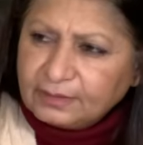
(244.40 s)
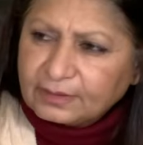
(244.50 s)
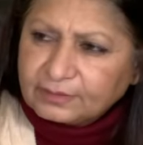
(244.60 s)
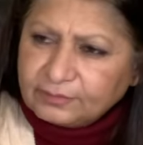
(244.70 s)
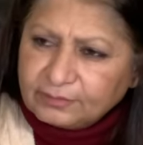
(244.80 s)

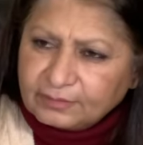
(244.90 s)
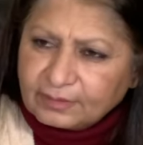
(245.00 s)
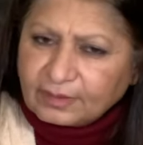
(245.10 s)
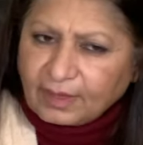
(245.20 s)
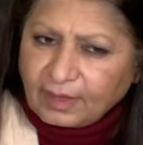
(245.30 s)
Like a
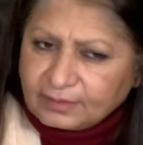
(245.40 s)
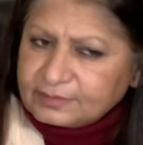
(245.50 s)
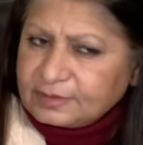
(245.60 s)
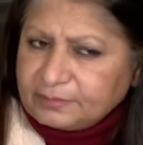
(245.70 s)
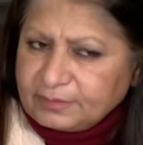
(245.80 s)
dog, a cat,
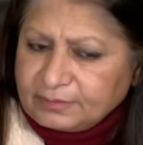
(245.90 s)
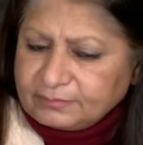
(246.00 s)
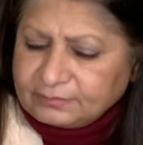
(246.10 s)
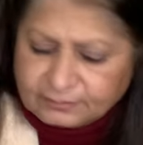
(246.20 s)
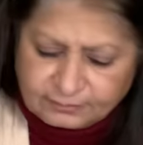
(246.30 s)
something?
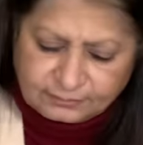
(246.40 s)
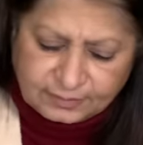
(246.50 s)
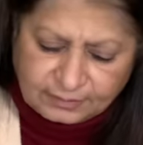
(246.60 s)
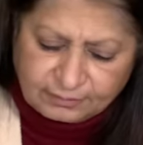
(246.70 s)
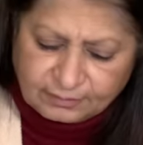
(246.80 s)

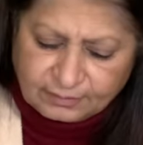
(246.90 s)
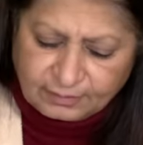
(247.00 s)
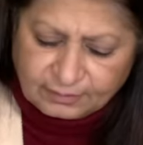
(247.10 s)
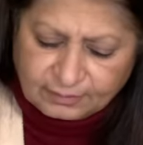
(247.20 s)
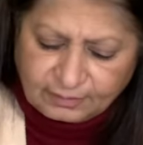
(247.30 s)
And you're
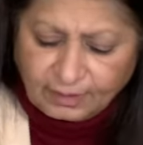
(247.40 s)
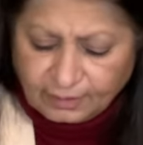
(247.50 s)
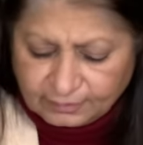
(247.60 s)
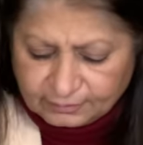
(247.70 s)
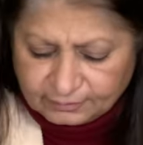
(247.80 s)
like,
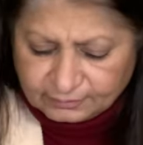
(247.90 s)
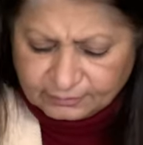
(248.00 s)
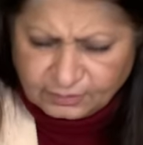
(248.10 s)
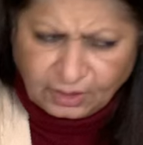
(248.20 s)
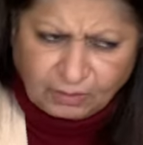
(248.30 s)
yeah,
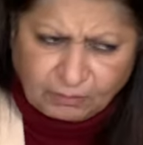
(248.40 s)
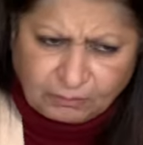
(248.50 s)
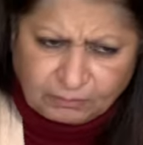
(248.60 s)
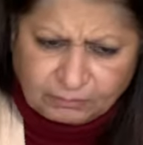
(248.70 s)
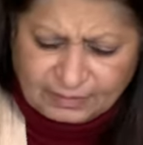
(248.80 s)

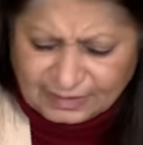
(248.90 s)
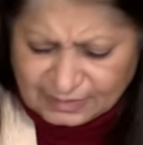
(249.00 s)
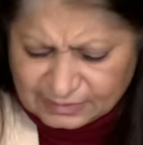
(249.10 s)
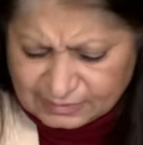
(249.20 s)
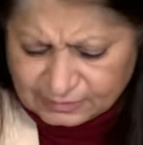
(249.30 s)
no,
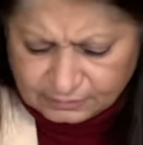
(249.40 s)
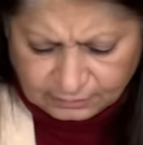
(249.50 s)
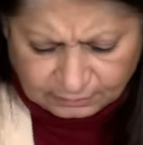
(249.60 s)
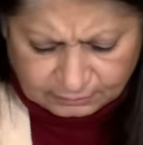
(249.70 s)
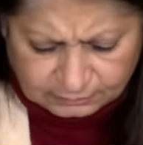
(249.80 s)
yes,
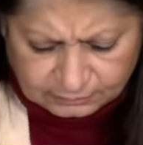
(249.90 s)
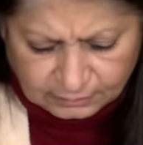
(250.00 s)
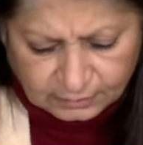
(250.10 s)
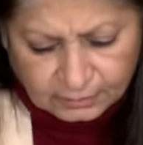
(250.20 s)
no.